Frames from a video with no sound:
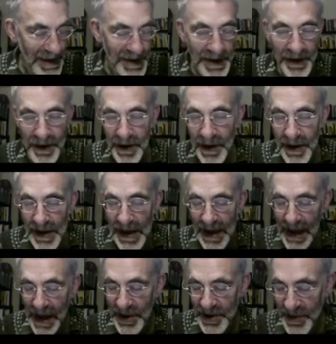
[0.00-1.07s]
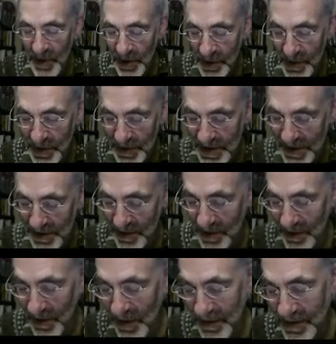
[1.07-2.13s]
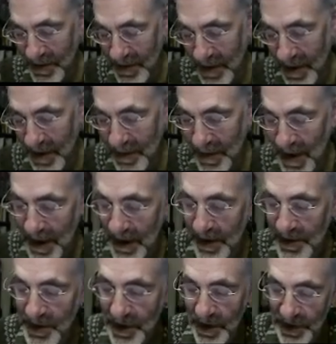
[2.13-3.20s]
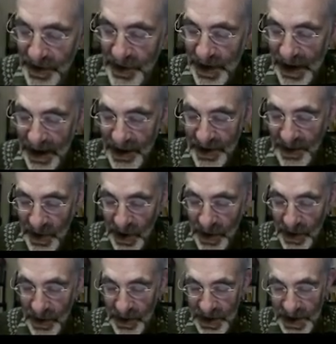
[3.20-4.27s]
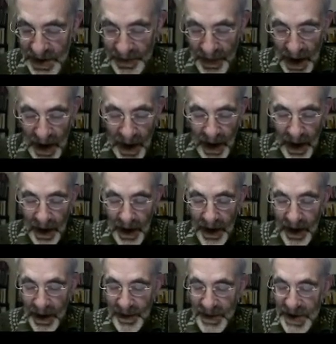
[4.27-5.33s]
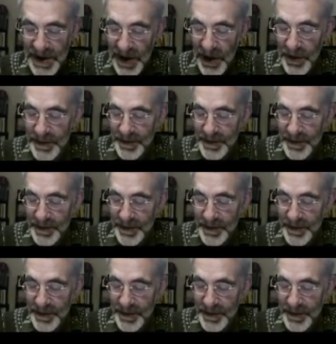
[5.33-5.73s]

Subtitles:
done in a Lie algebra course rather than an introductory algebra course. So